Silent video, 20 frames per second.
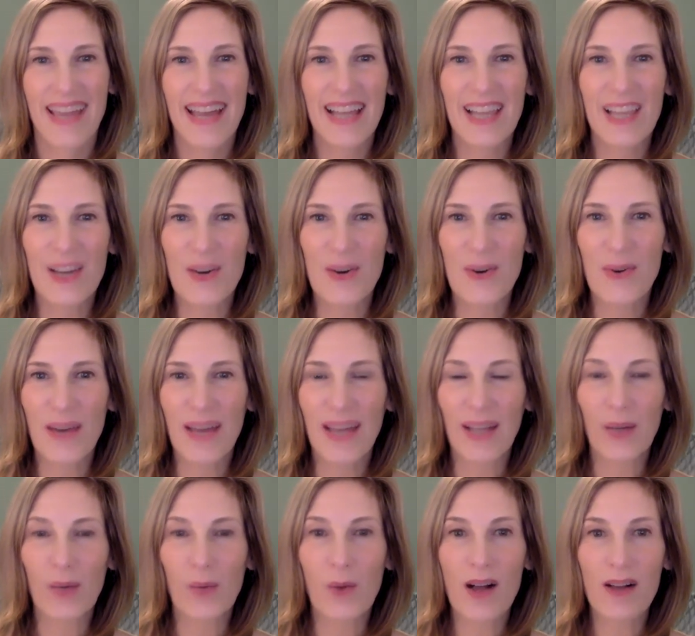Hello,
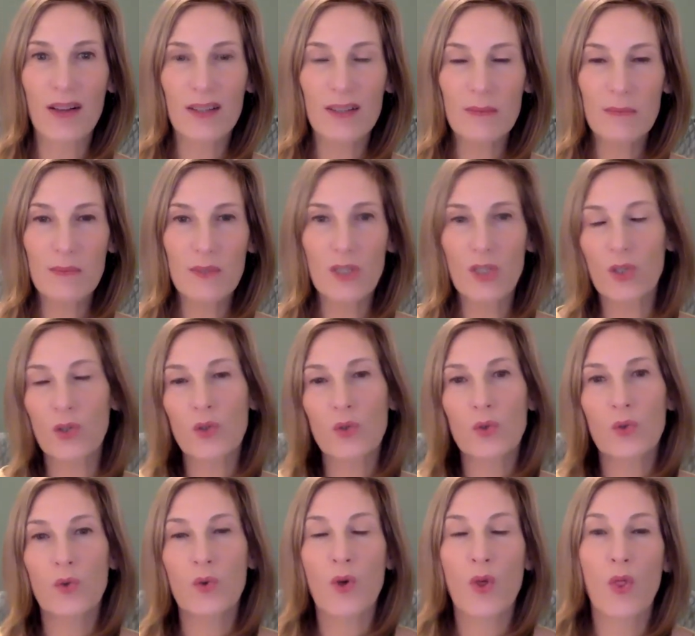and welcome
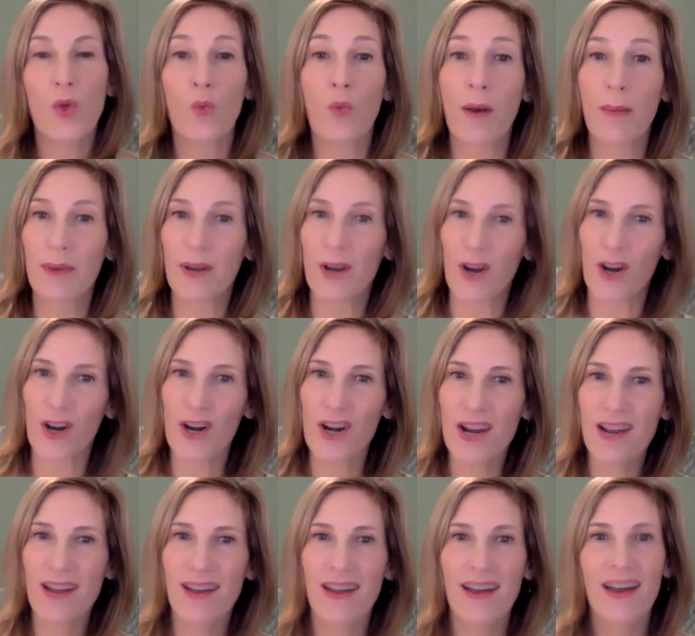to the webinar,
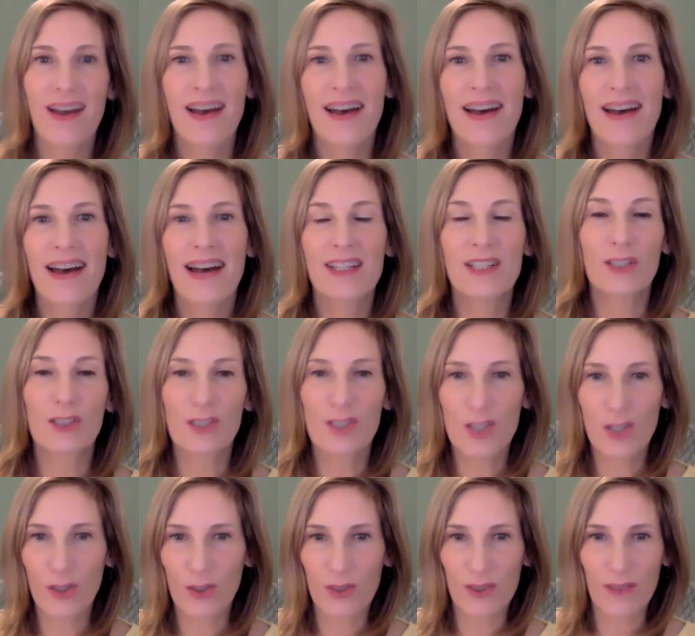Adult
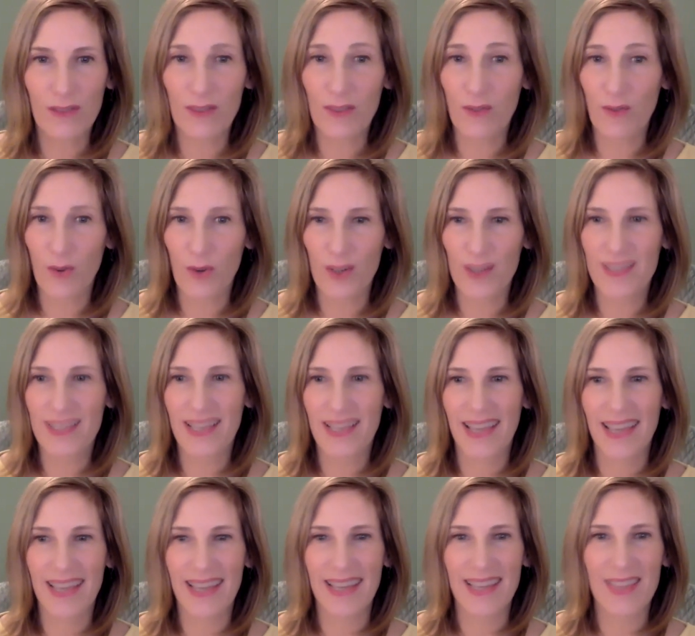Children of Divorce
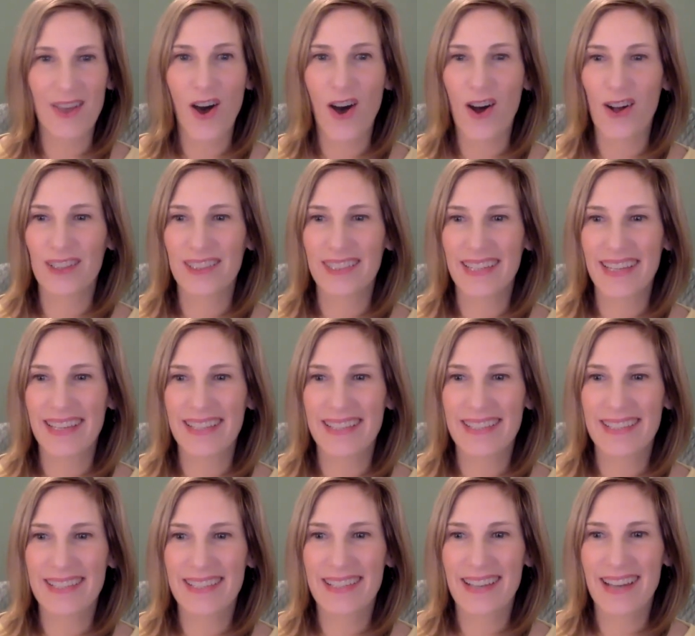and the
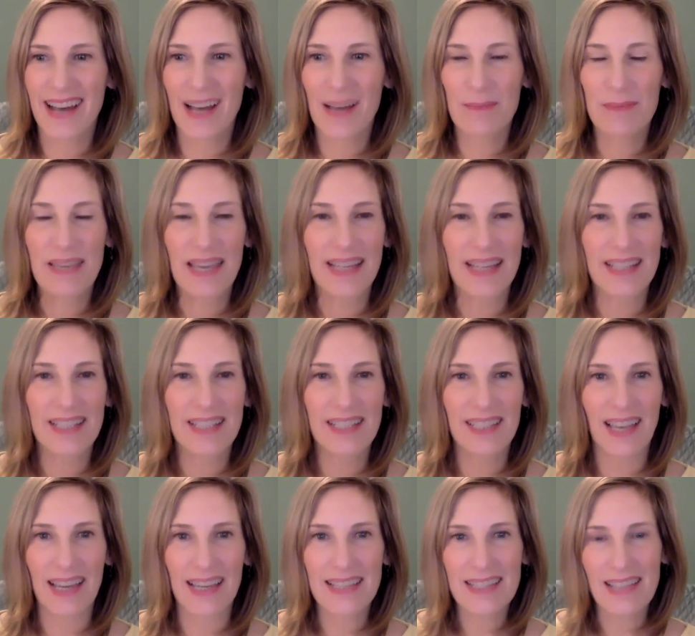Holidays. I'm Tanya
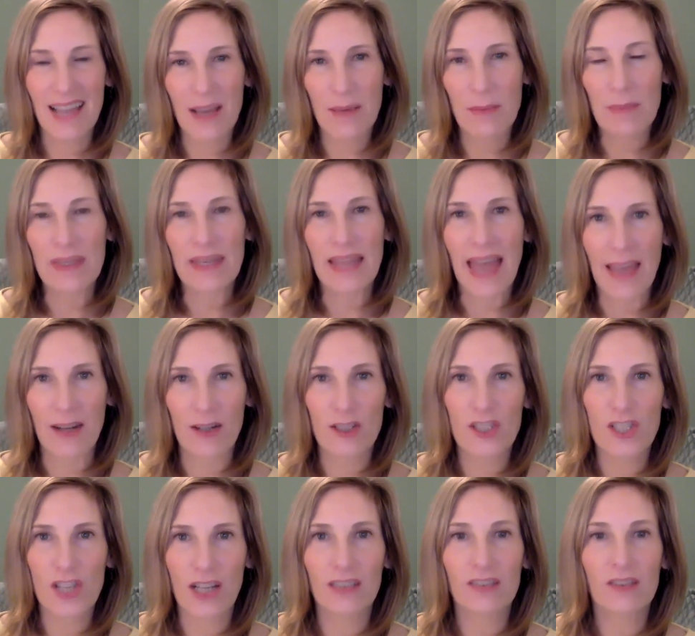Lyons. I'm an adult
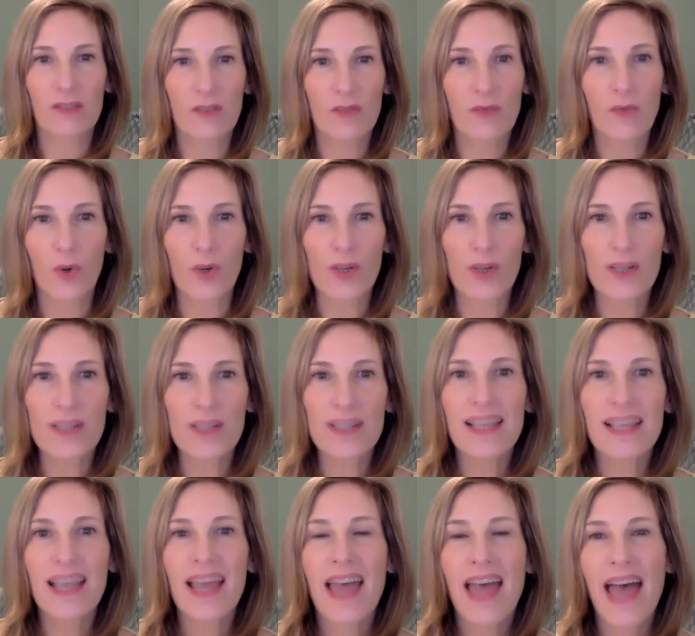child of divorce,
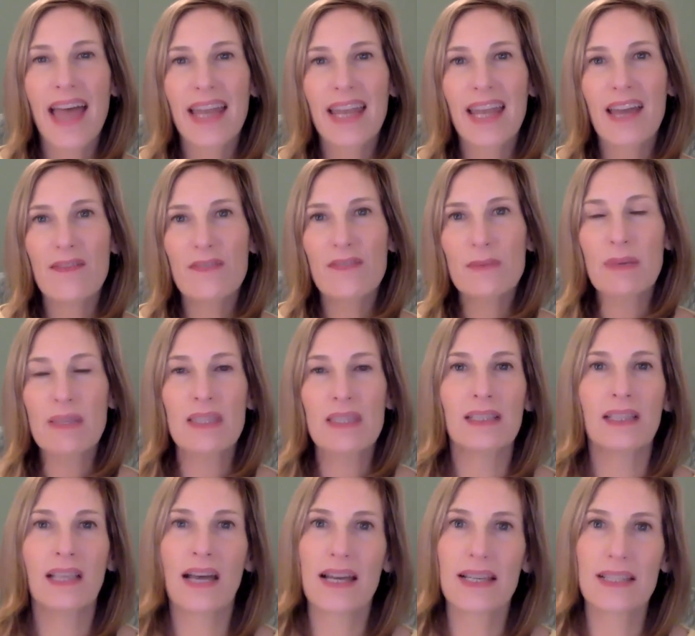and I've spent the
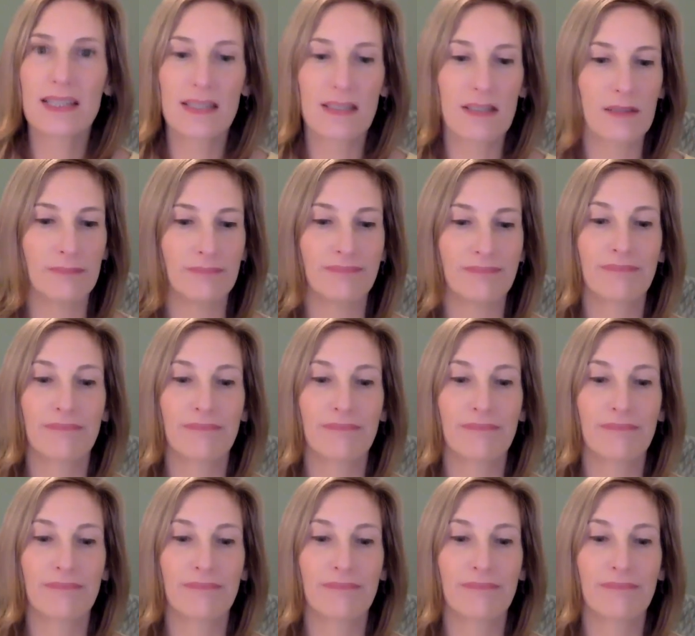last